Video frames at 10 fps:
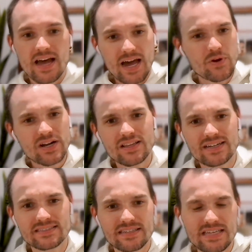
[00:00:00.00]
I want to
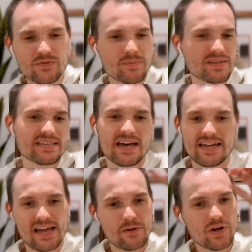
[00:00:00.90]
collect a lead from the
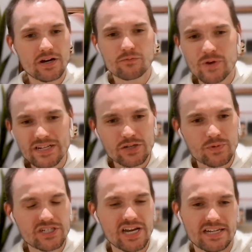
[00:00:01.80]
site. I want to enrich it
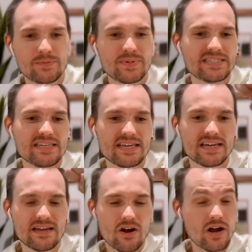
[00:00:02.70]
with
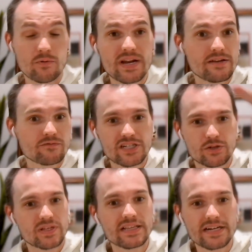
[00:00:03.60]
ChatGPT, or I want to enrich
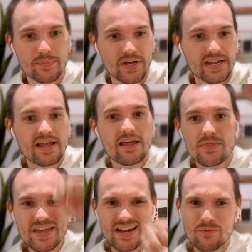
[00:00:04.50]
it with Clearbit.
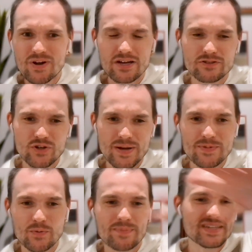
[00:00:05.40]
Then I want to go scrape
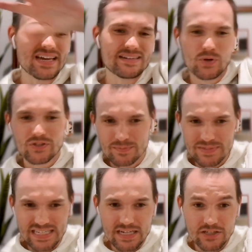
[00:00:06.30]
the website and pull some
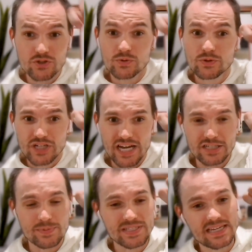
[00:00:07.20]
details through
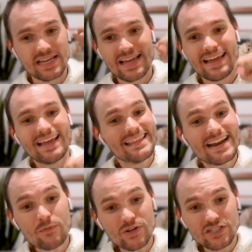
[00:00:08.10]
ChatGPT. And
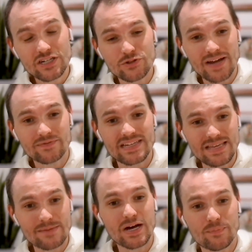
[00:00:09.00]
then I want you to draft an
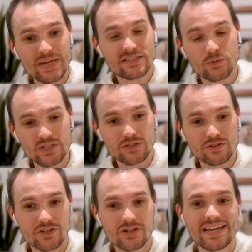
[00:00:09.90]
email based on what you
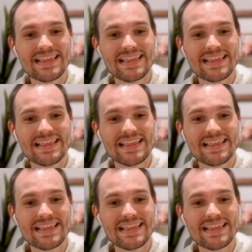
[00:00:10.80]
learned.